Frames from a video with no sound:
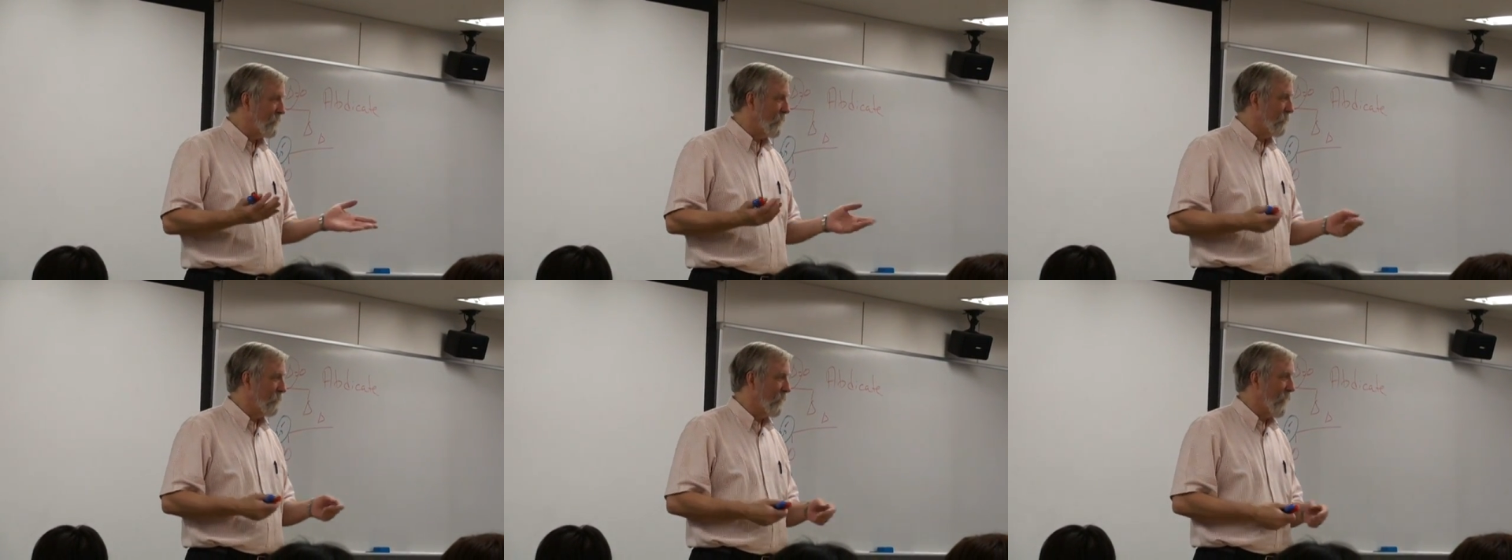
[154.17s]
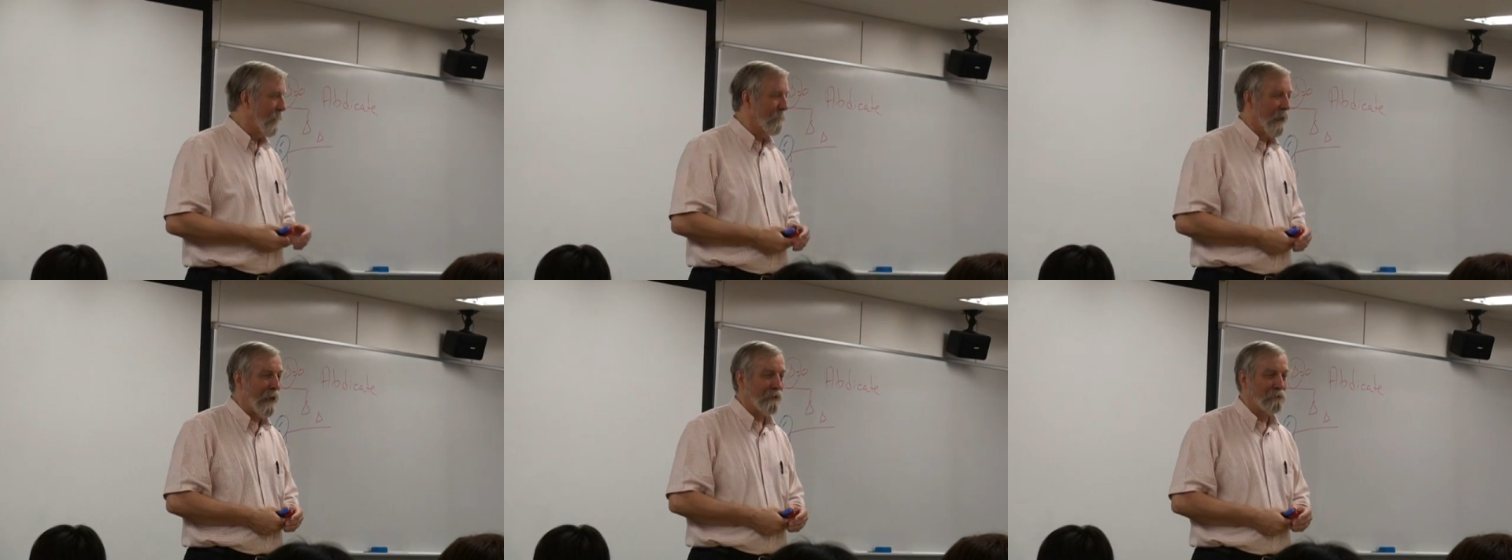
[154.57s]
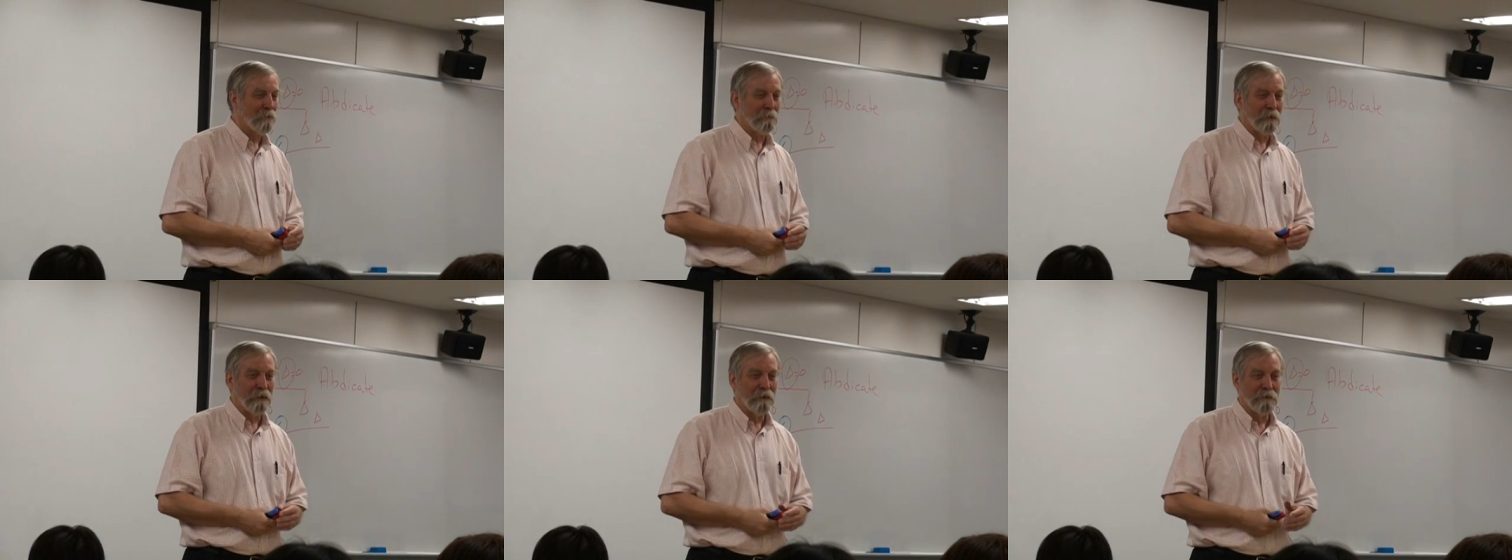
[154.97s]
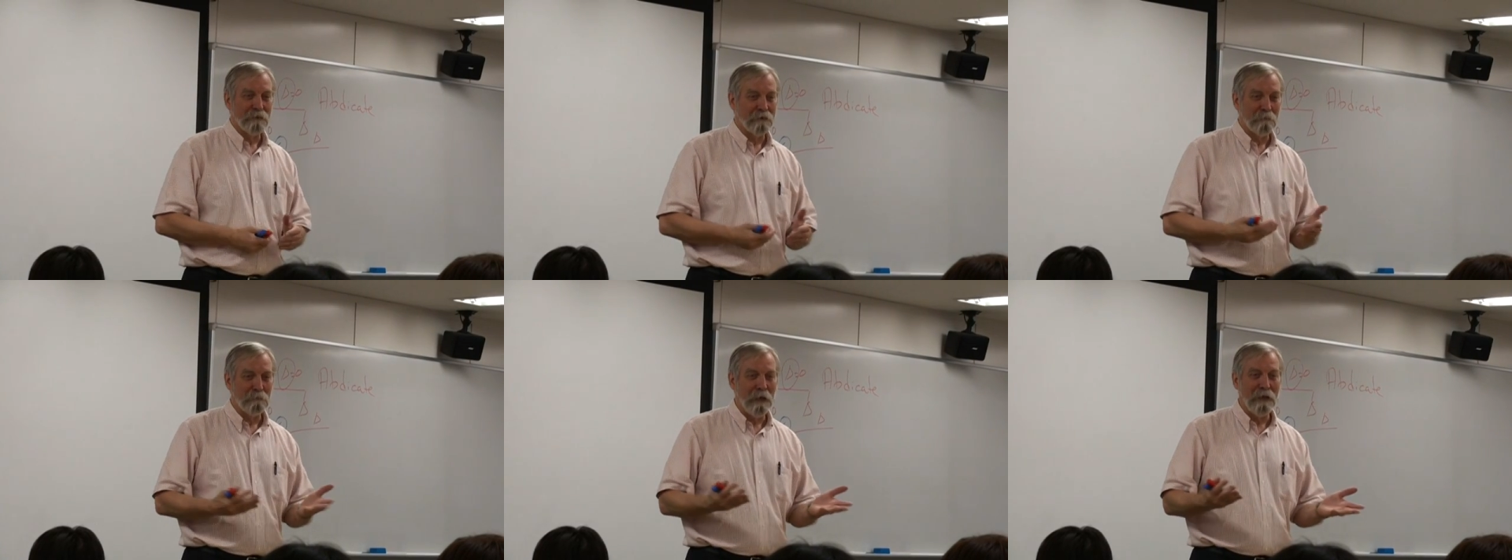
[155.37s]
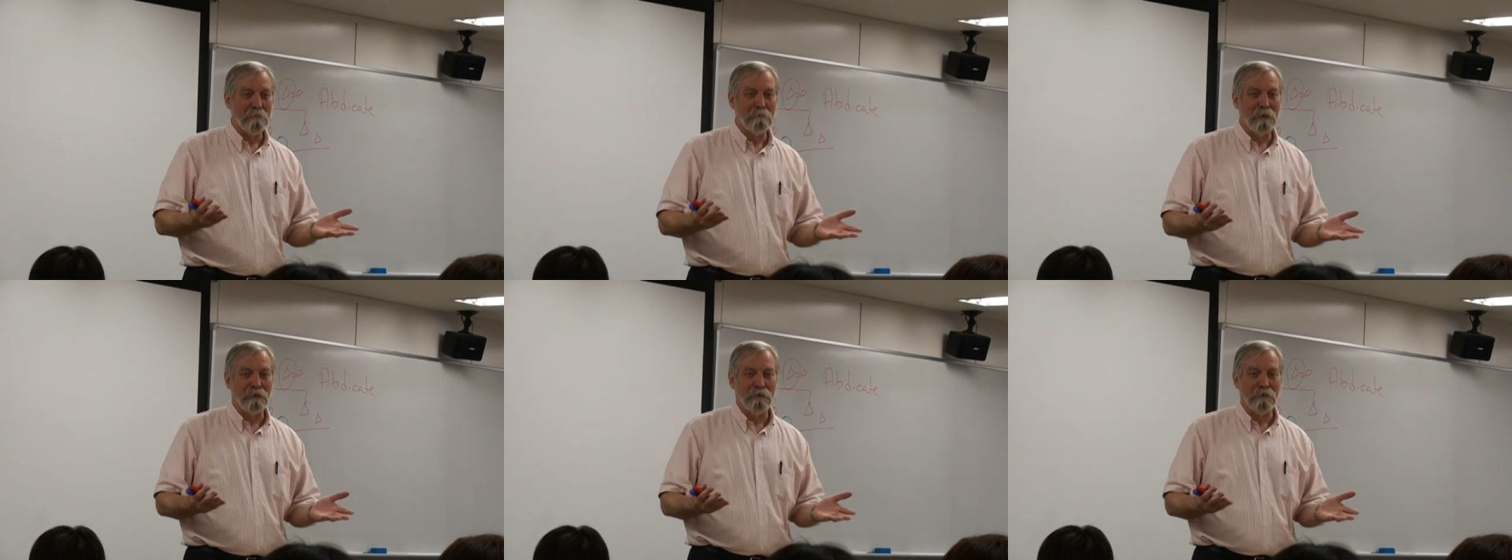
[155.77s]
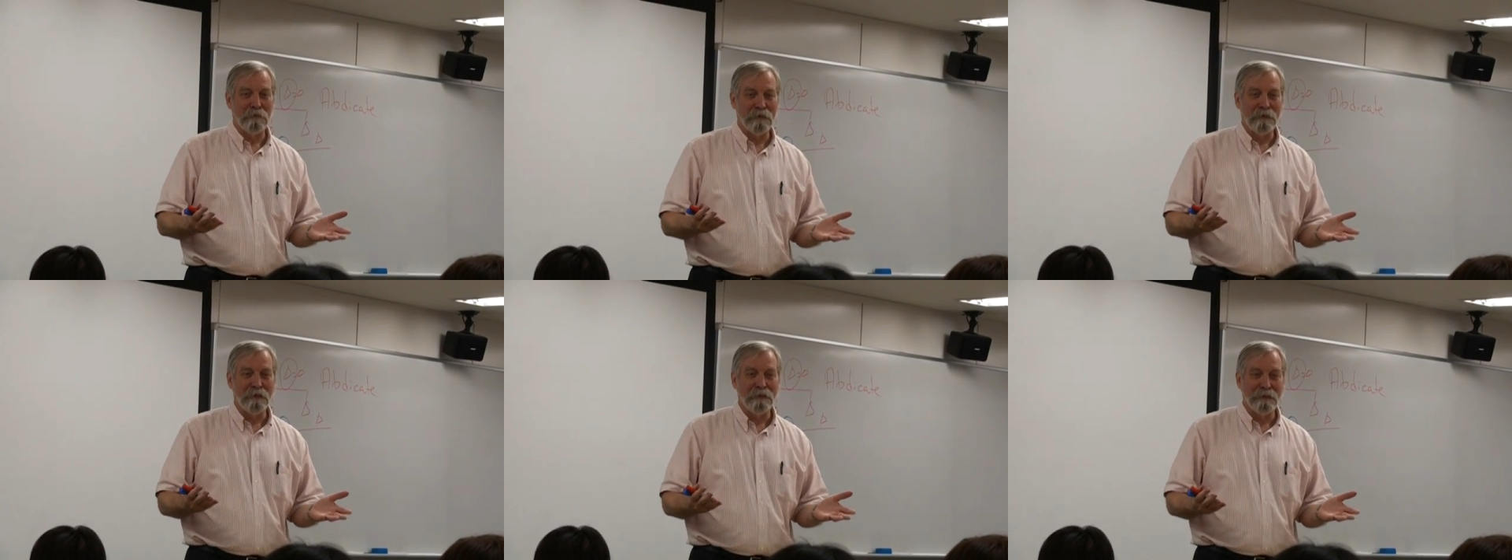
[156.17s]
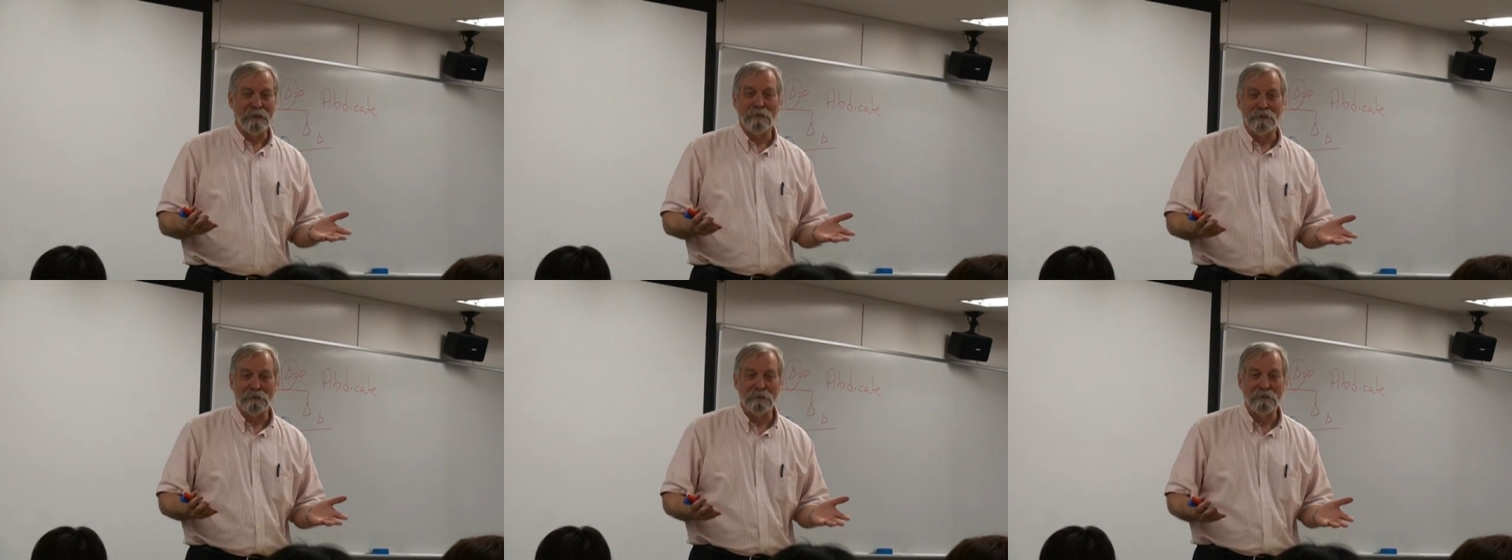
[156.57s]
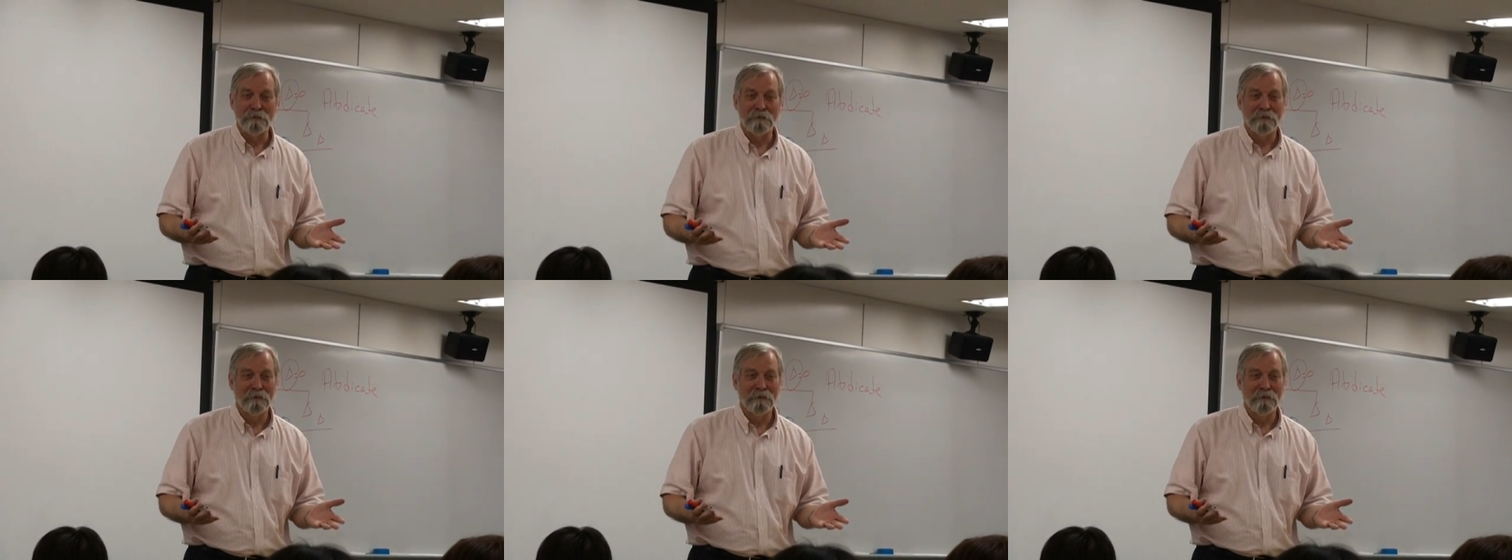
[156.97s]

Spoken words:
he said he became an actor because it paid better than anything else.